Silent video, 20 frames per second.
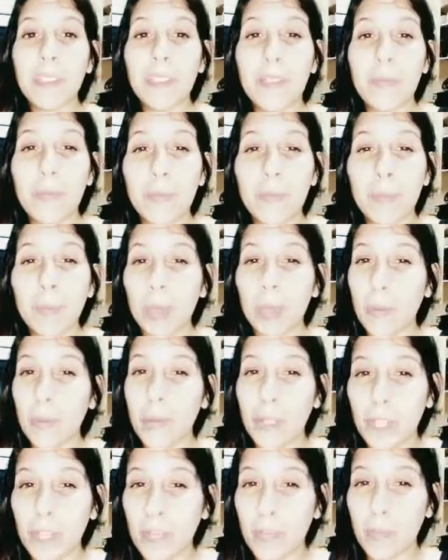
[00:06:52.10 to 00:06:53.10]
is pretty
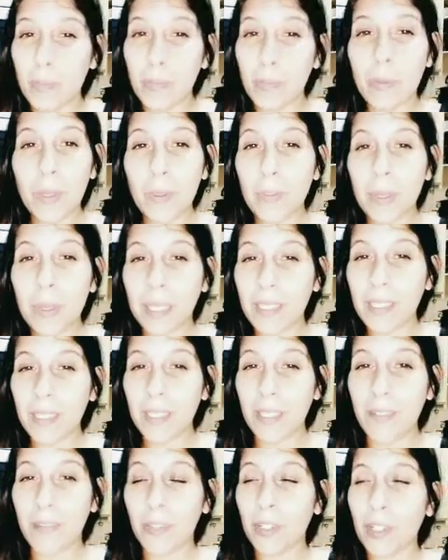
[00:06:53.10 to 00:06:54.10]
much the
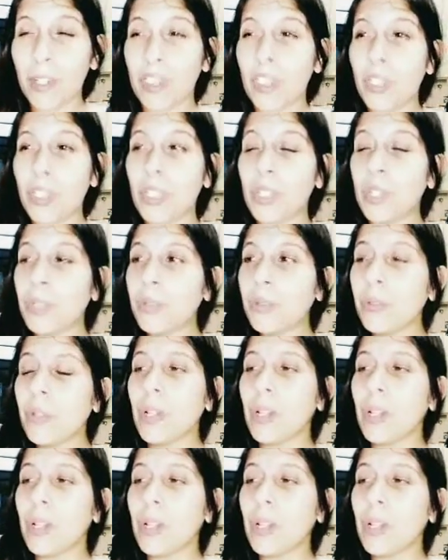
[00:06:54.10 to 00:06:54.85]
biggest difference too.